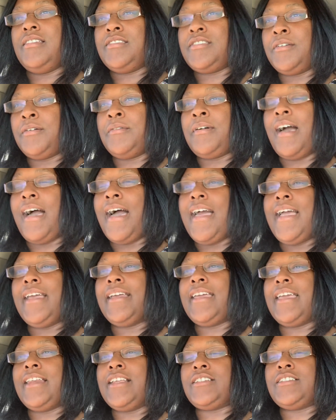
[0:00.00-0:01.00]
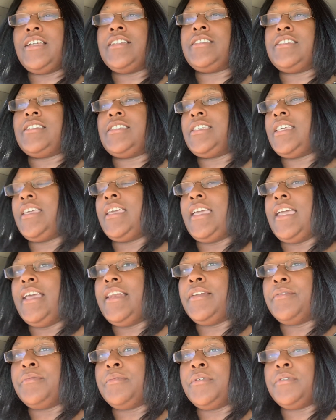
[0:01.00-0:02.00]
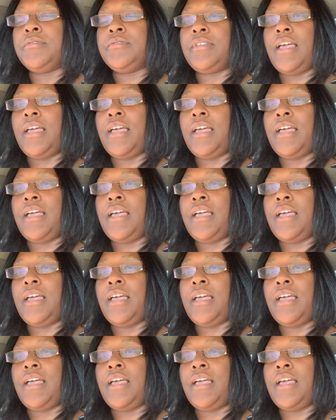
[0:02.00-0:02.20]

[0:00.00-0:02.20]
So I didn't get a chance to sit in the room.